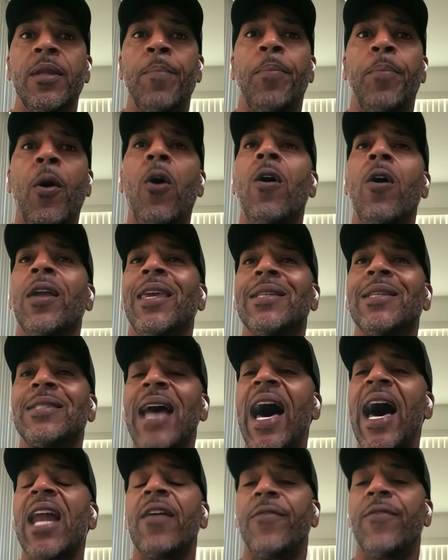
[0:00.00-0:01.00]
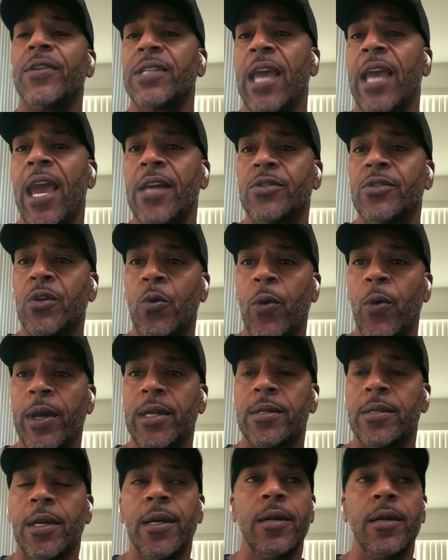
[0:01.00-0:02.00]
the ball gets out of his hands
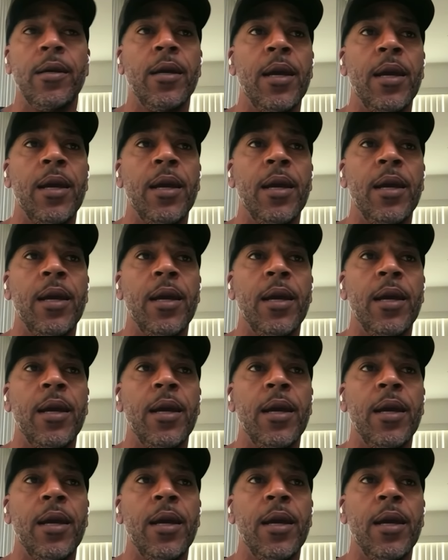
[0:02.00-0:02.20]
quickly.